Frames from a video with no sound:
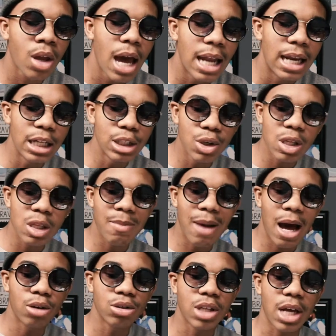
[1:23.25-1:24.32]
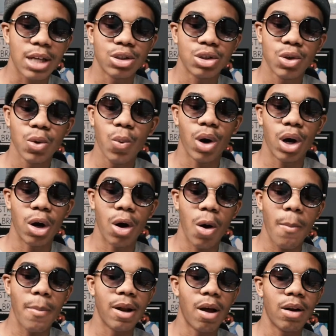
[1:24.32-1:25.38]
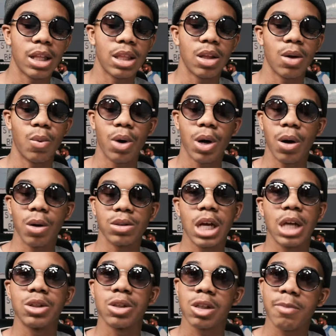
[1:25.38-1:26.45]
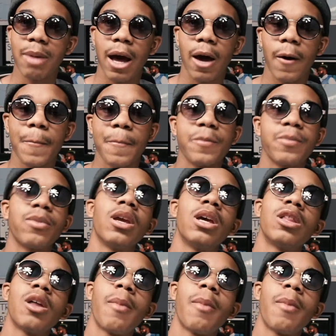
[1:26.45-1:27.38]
let your smile change the world, but don't let the world change your smile. And so